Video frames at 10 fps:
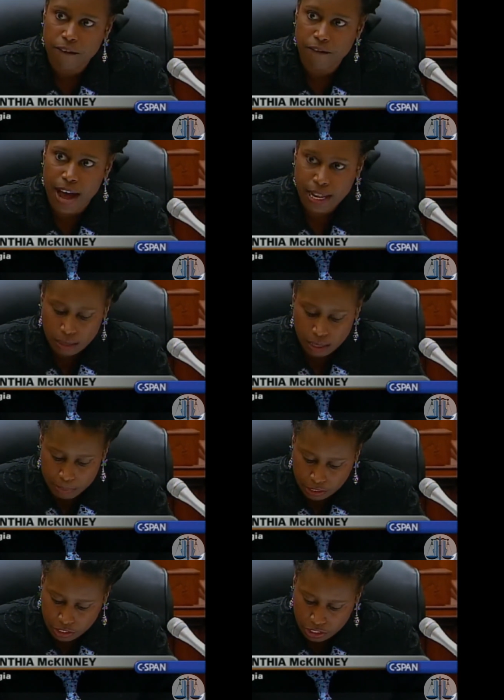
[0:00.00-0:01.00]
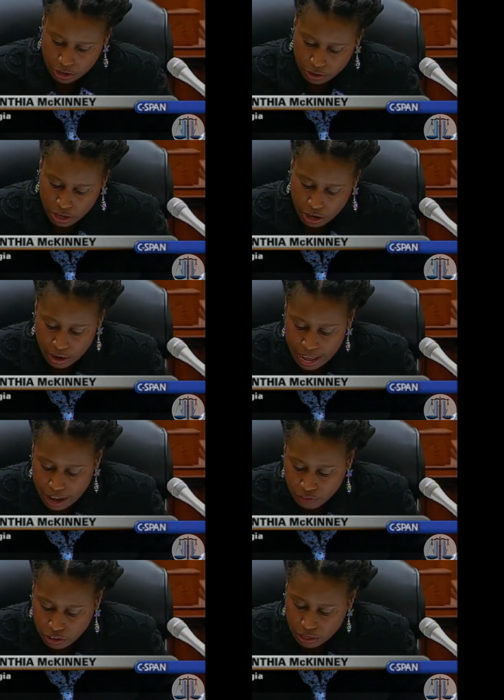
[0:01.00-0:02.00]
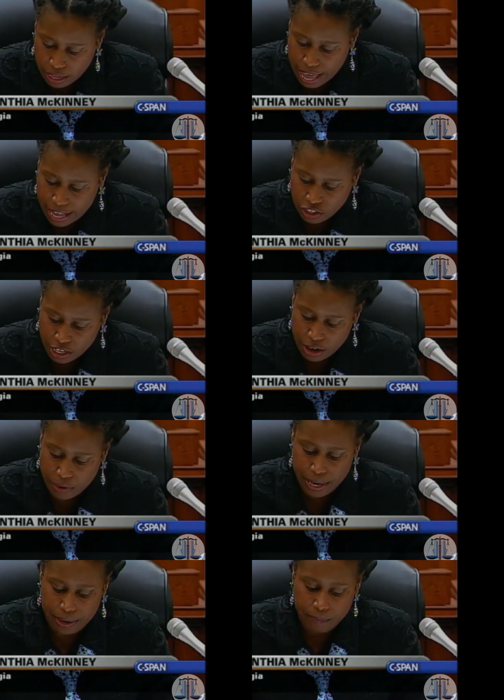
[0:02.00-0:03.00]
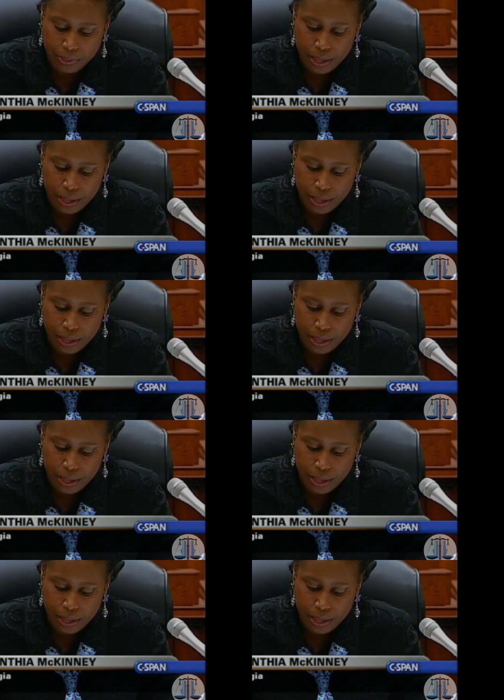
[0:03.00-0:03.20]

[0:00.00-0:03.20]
Finally, Mister Secretary, after the last hearing,